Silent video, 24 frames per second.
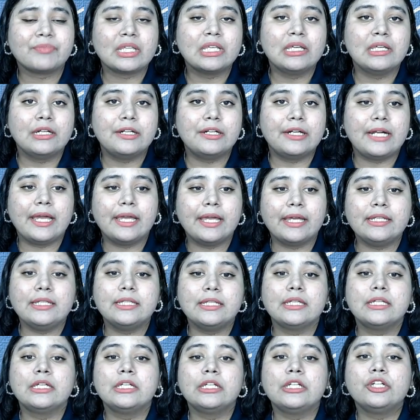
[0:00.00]
right?
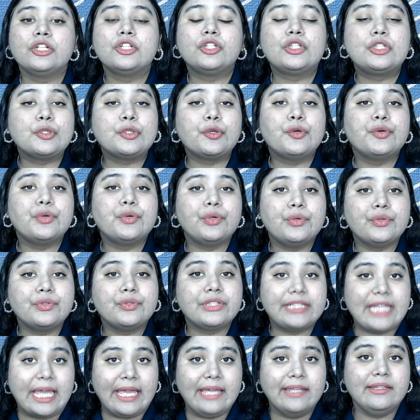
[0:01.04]
2,
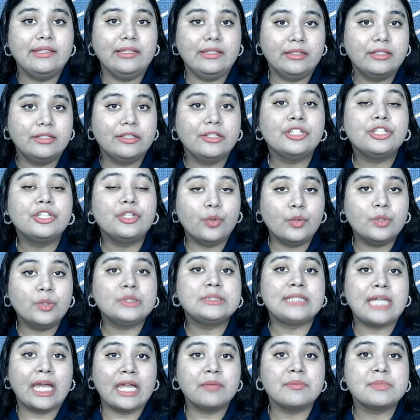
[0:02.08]
10, 2
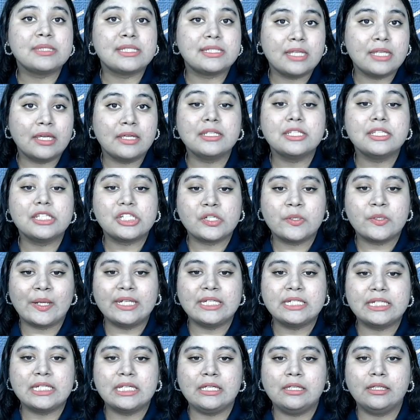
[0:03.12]
times 10 is
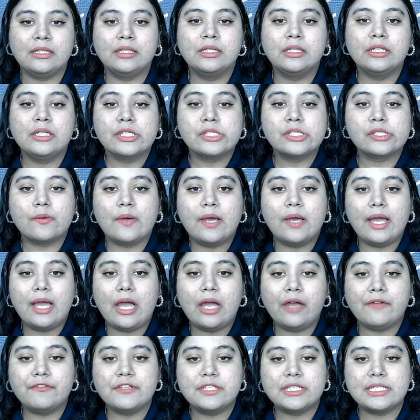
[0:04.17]
20. So I
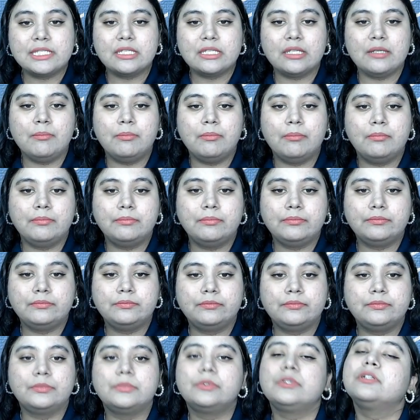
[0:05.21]
have shib,
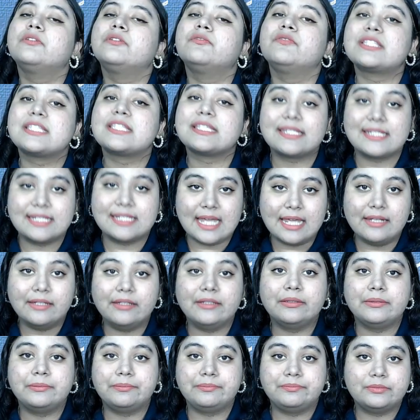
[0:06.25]
which is 10.
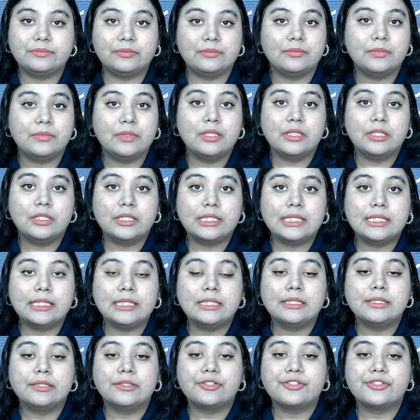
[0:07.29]

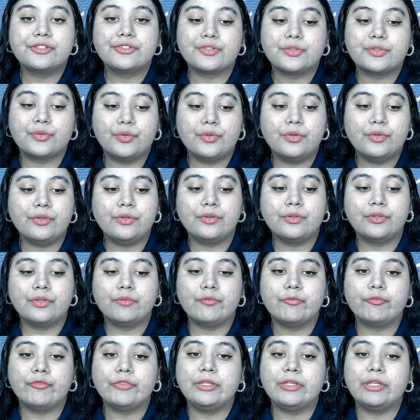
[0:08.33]
So
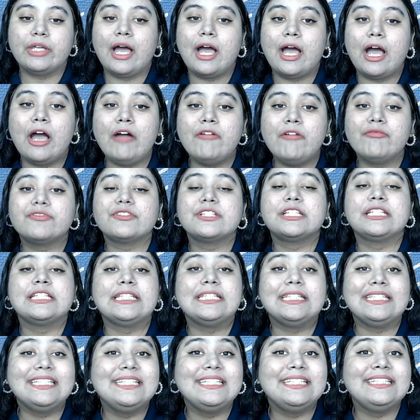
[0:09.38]
we have
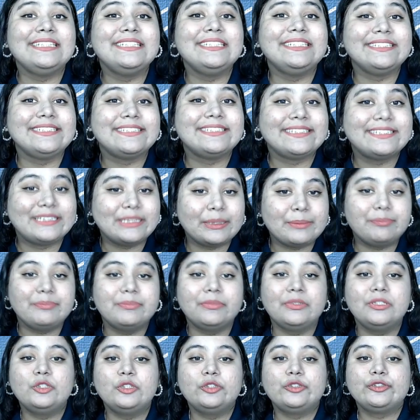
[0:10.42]
e shib,
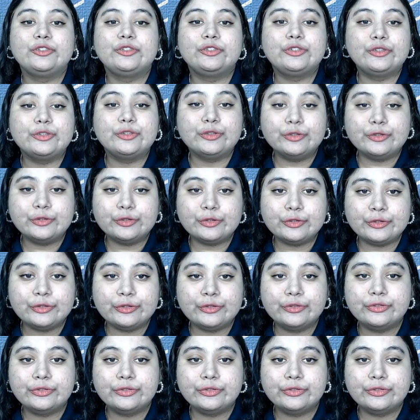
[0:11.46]
2,